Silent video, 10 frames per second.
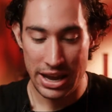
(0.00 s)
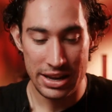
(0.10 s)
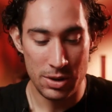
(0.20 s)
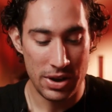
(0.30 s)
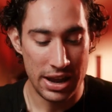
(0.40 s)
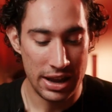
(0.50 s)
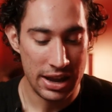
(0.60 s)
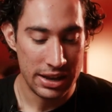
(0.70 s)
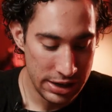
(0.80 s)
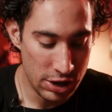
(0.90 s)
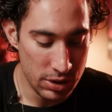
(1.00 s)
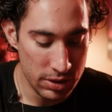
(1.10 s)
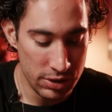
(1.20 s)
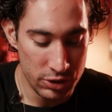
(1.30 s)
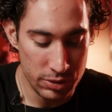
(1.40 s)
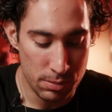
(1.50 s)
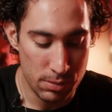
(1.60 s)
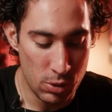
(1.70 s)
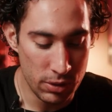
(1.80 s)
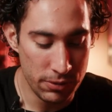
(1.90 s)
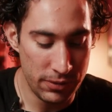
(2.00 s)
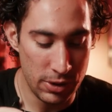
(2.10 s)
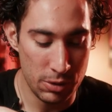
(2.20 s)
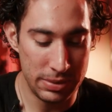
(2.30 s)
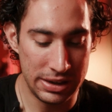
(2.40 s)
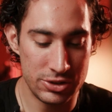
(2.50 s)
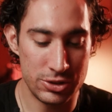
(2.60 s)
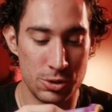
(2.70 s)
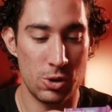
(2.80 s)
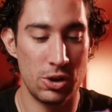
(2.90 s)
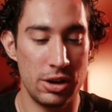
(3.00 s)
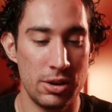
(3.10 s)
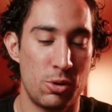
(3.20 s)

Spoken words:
Anyway, here there's more film being stored.